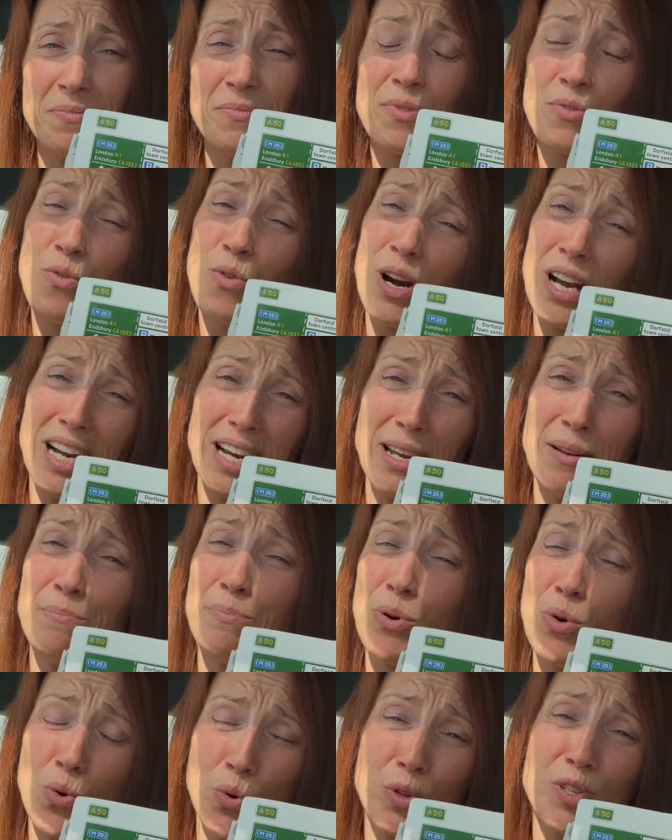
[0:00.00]
Really
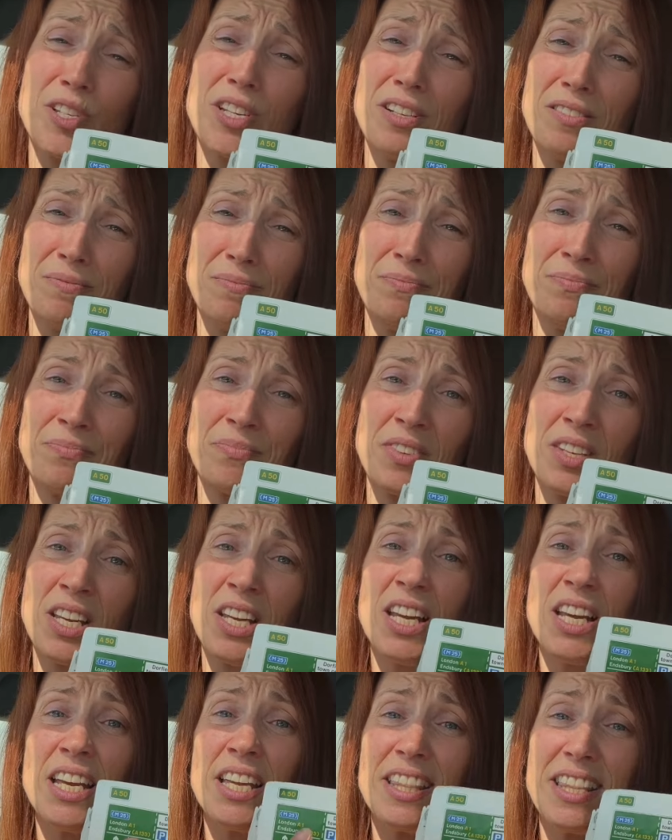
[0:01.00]
important.
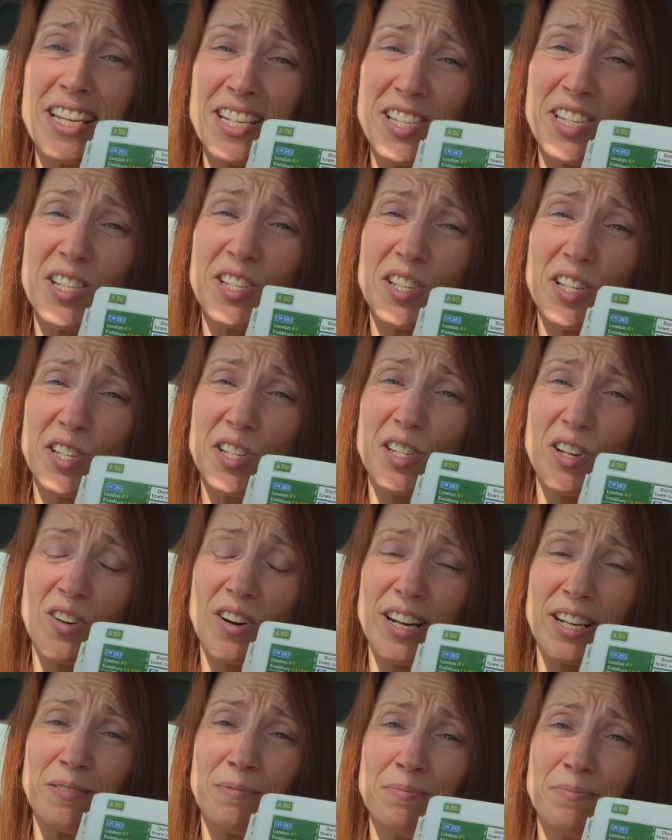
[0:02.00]
This is the
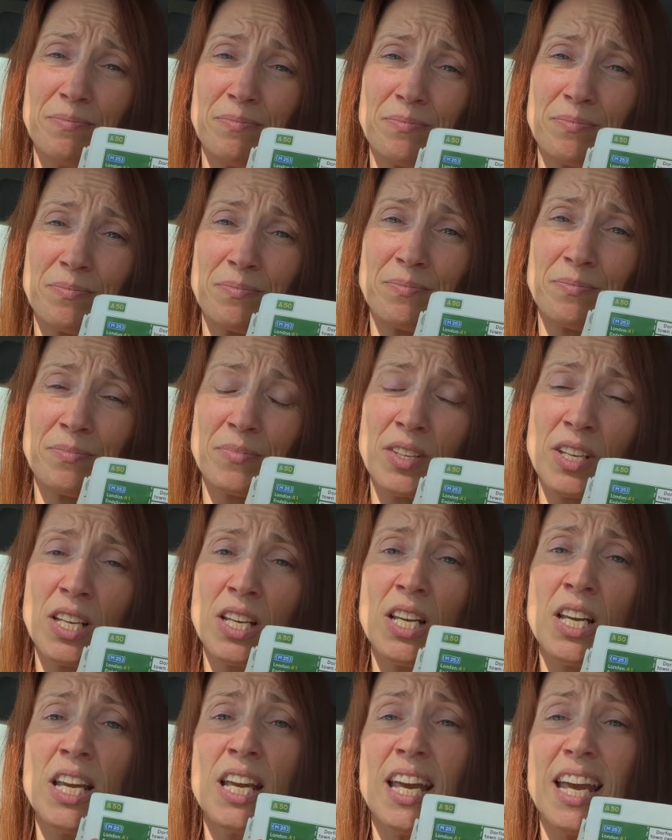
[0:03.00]
sign.
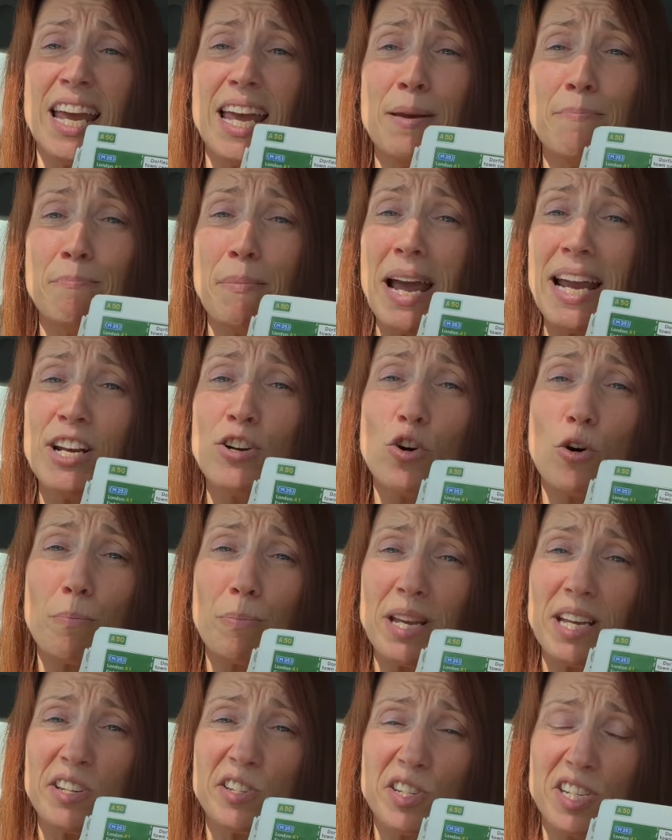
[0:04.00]
It may not
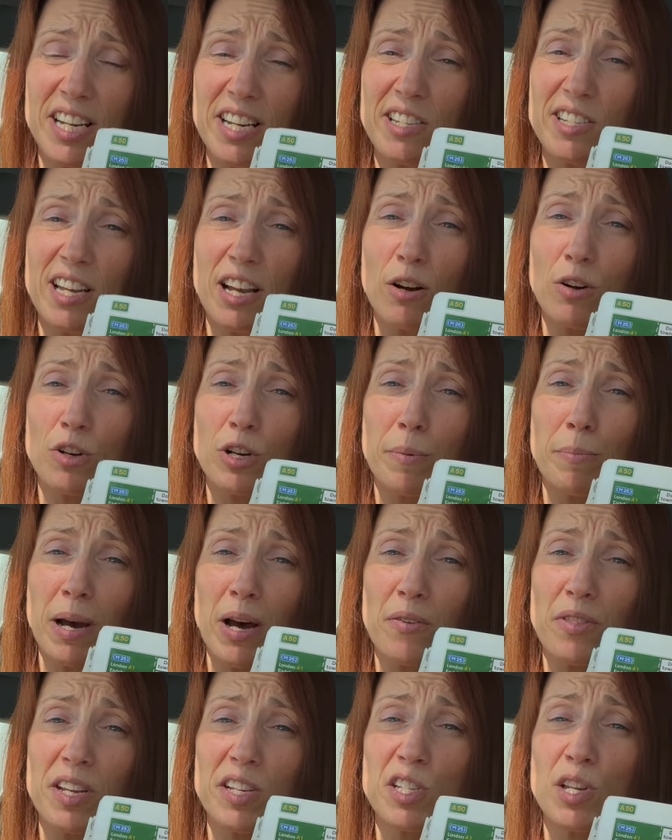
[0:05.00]
be as detailed
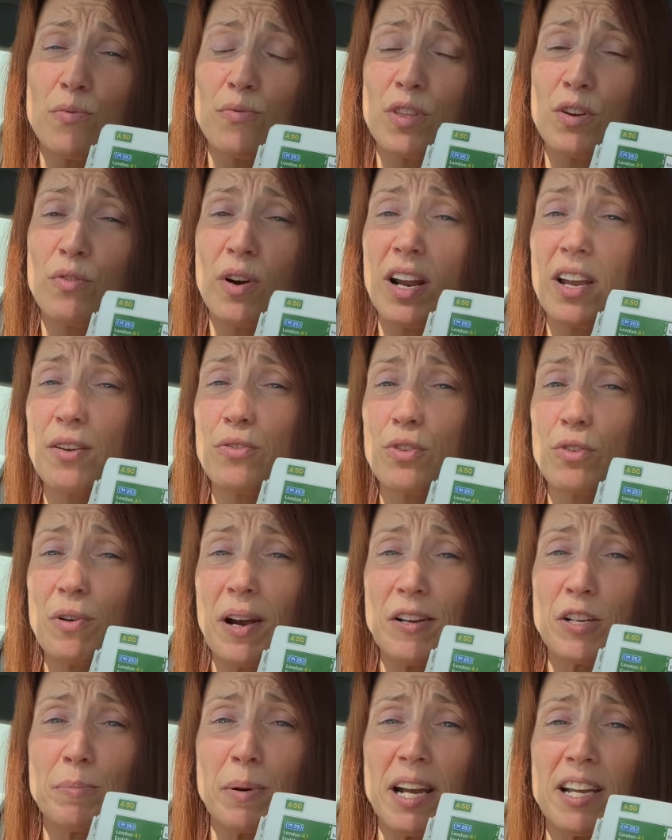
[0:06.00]
about this if the
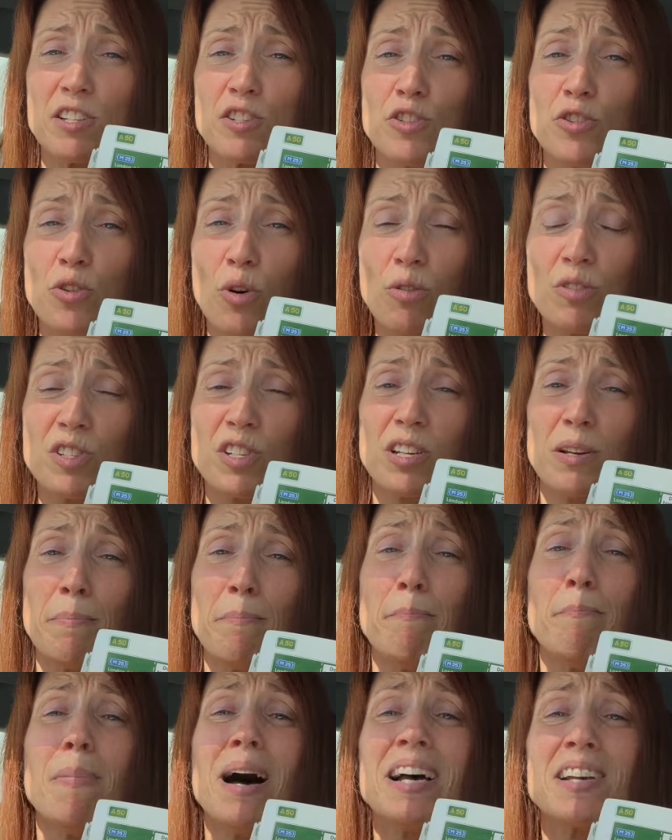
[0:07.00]
roundabout is not
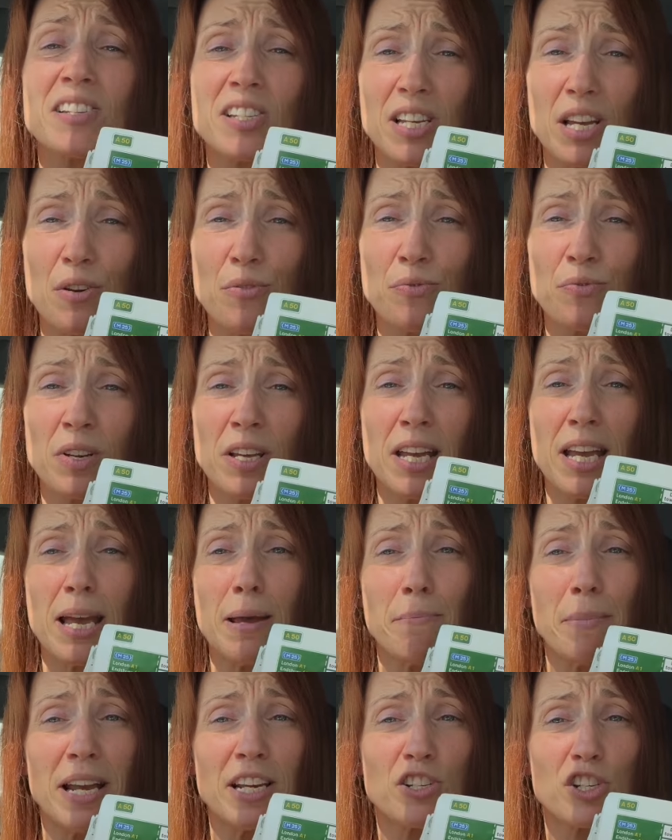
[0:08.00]
massive. It
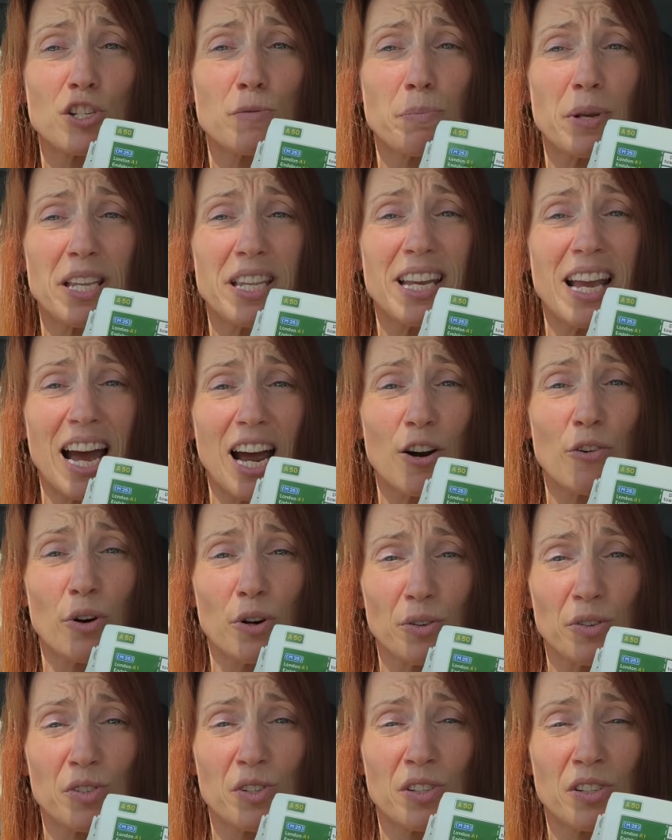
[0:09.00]
may just be the
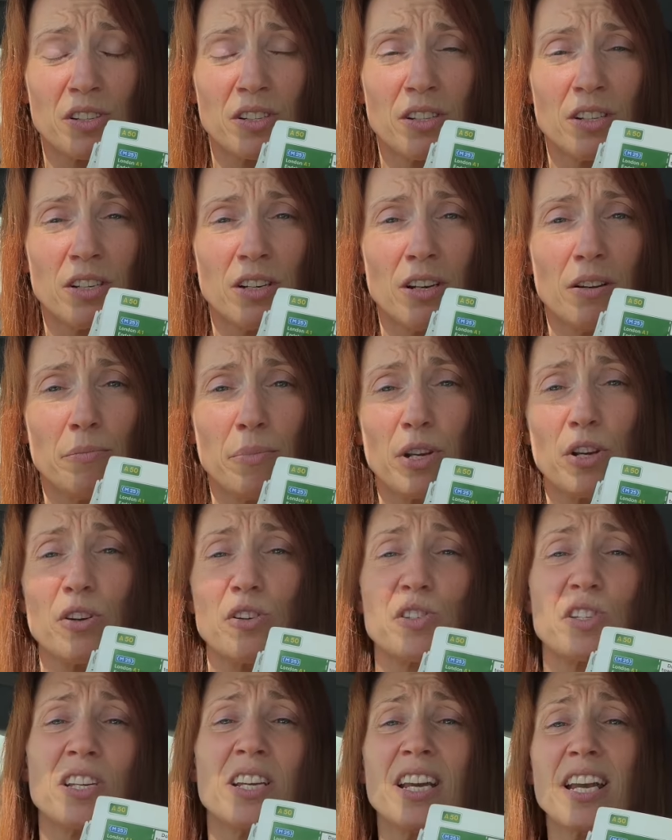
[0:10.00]
arrows,
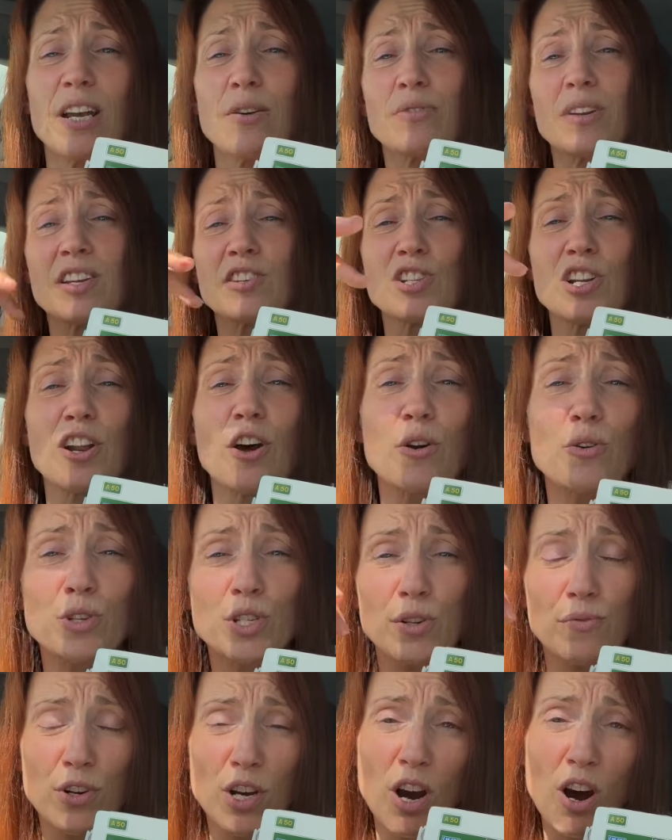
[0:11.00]
because if there's loads
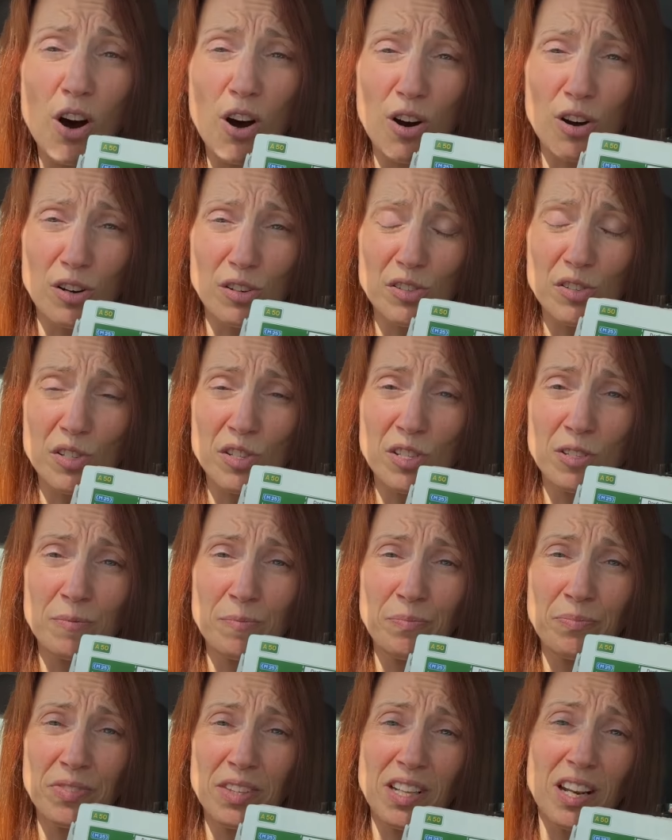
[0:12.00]
of cars,
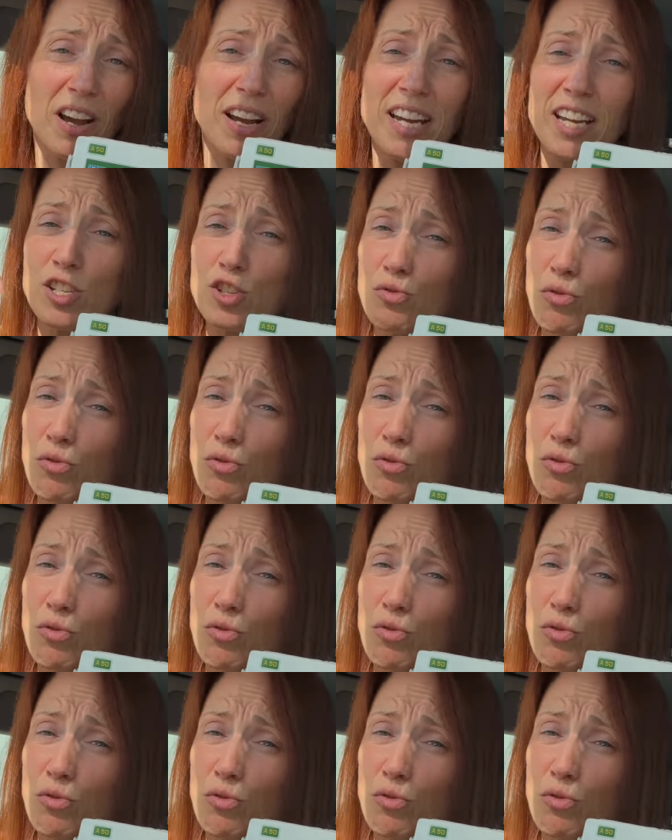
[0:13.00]
like it's